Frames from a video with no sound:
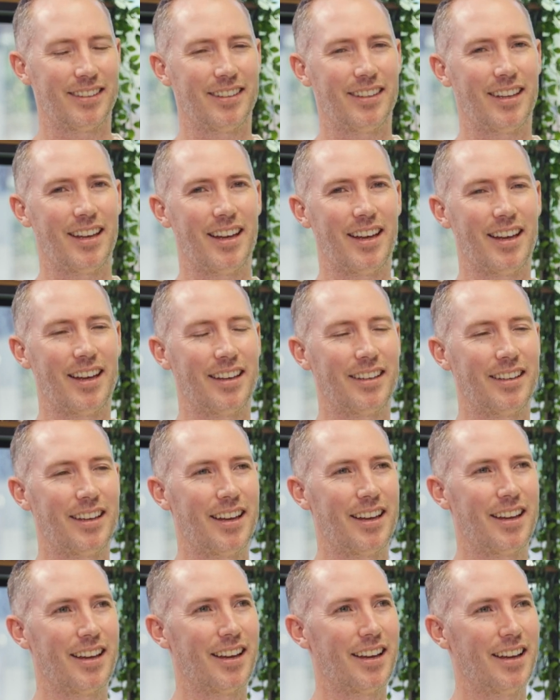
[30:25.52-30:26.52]

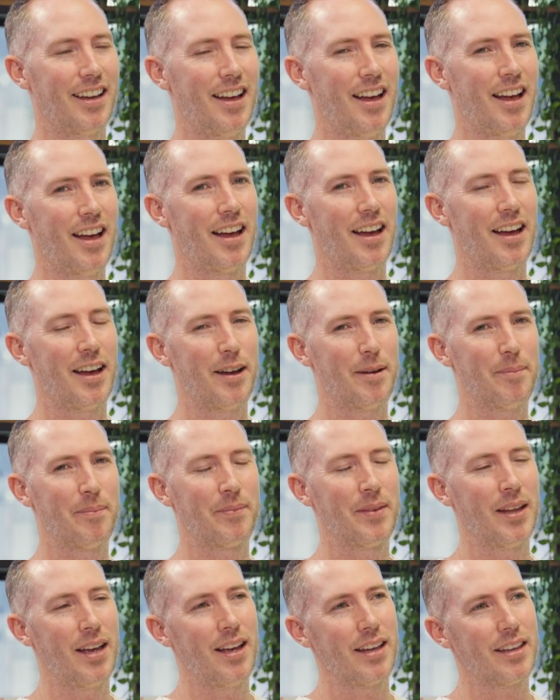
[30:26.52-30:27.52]
Yeah.
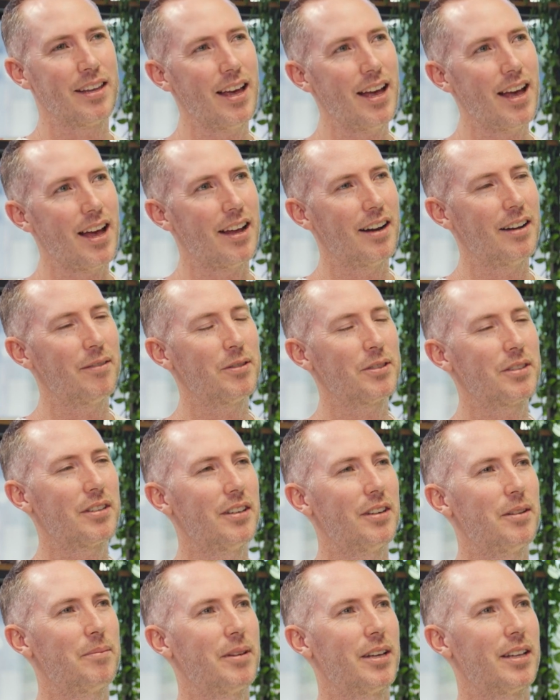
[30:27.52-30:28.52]
And I've
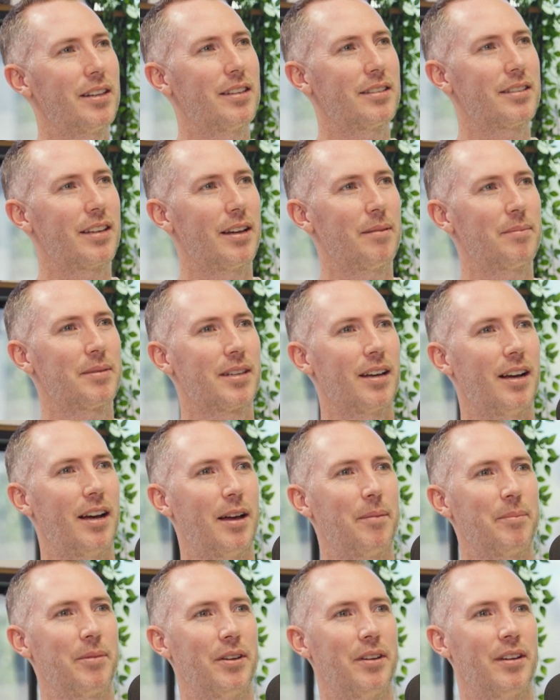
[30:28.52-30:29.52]
also at the same
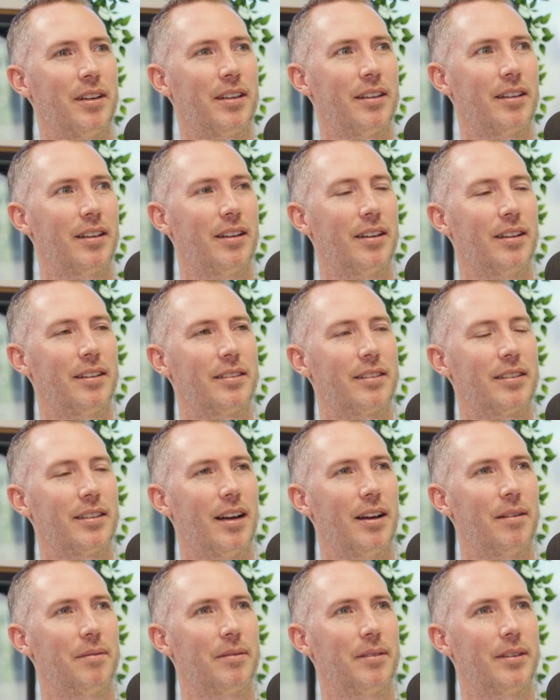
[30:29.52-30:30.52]
time,
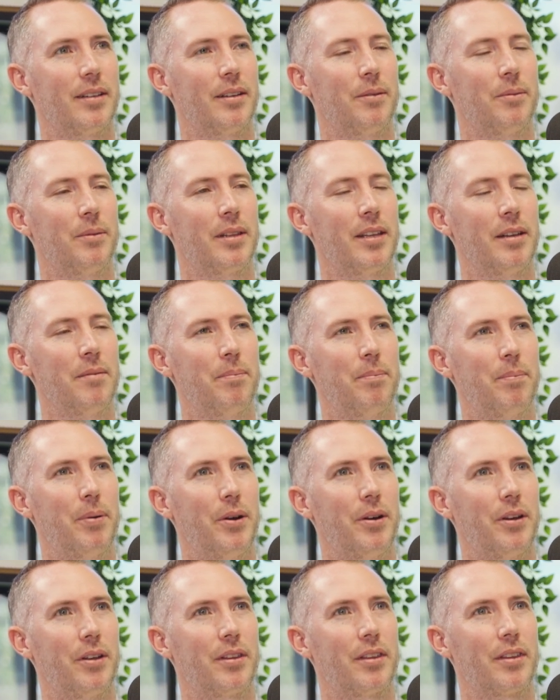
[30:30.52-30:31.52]
within
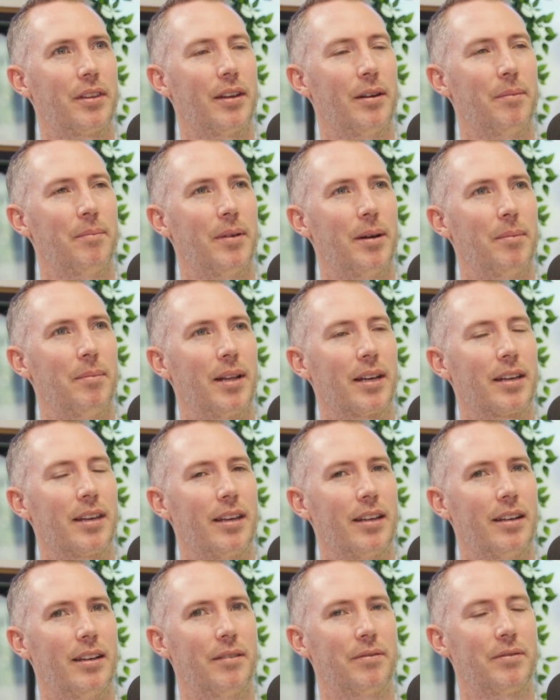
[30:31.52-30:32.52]
Perth, I'm lucky
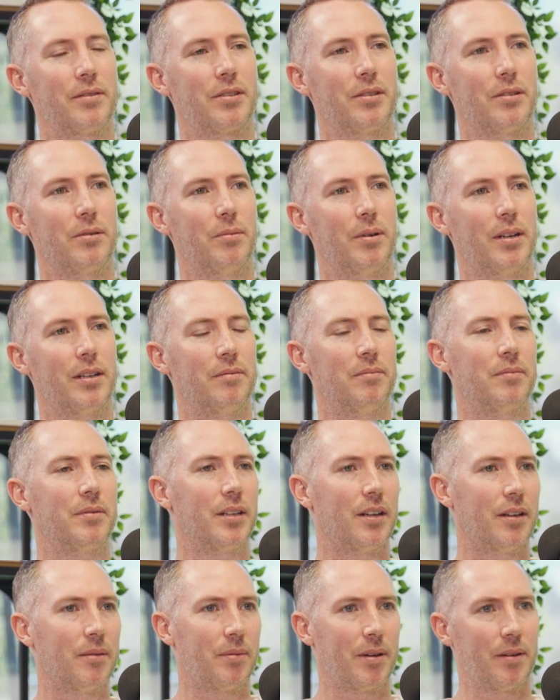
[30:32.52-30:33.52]
enough to
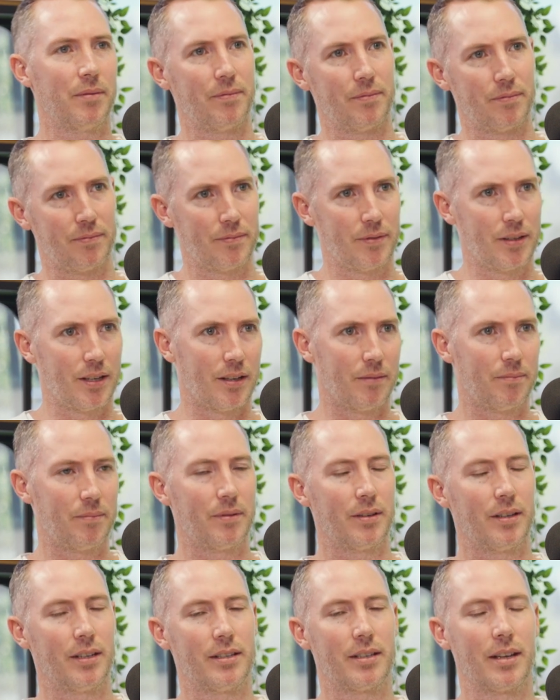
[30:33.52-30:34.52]
have
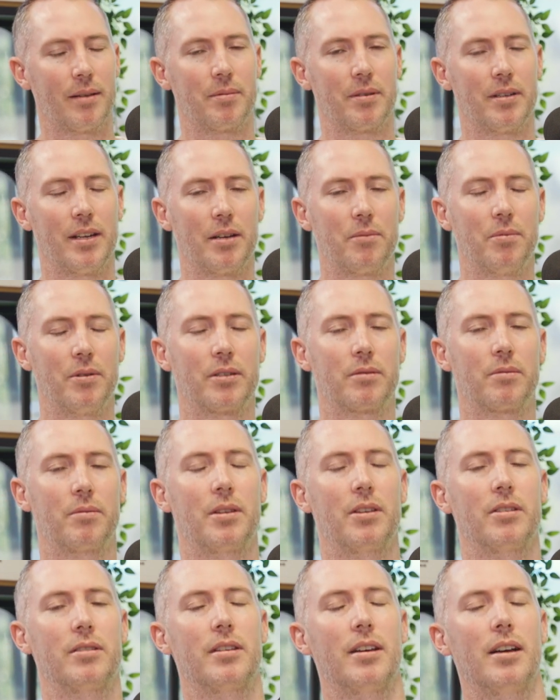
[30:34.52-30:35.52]
these types of networks with
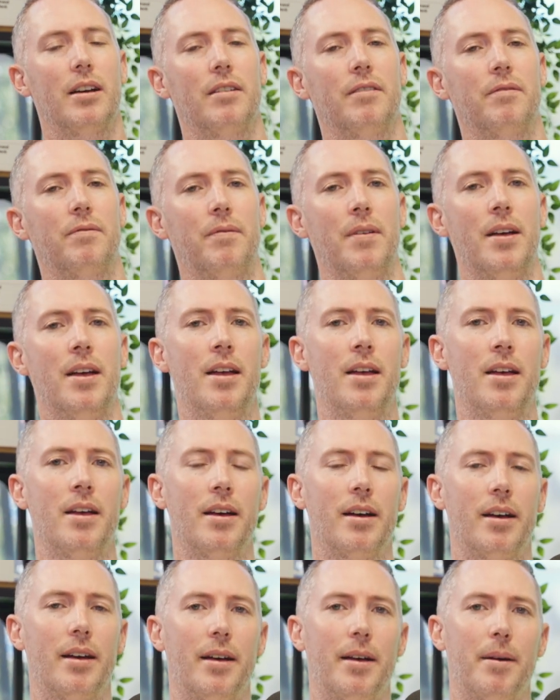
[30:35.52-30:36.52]
yourself.
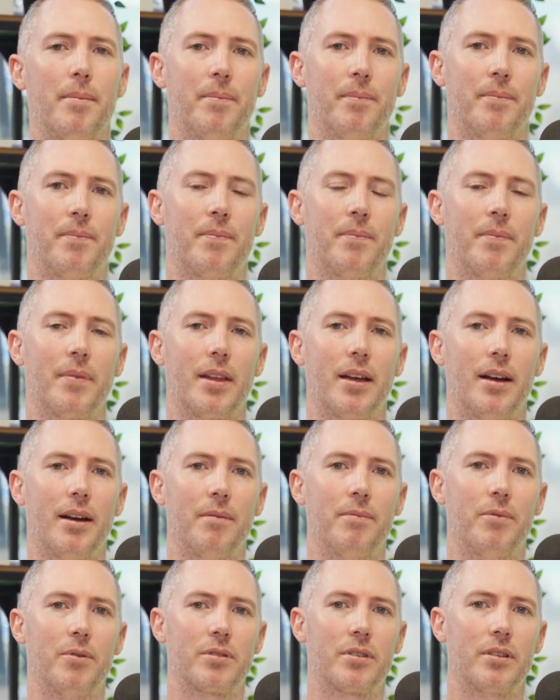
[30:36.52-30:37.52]

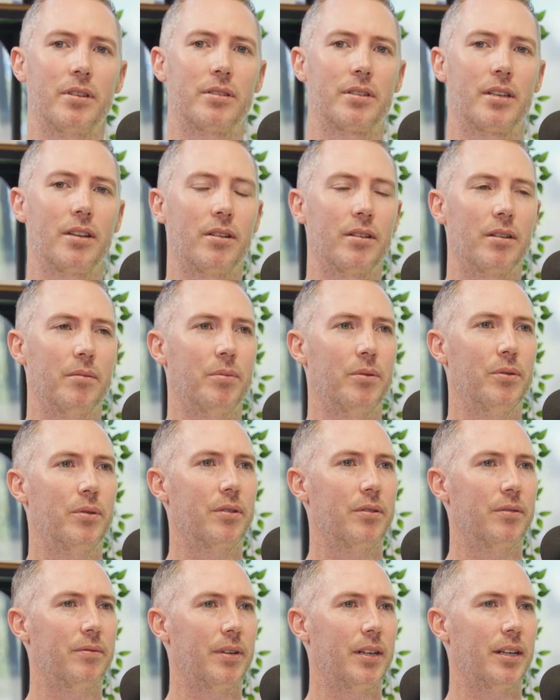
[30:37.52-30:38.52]
I've also sit on the board
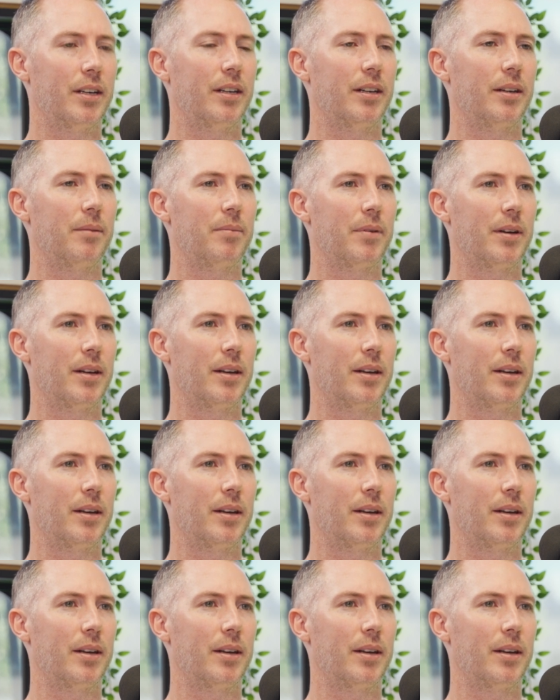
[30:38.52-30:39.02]
of a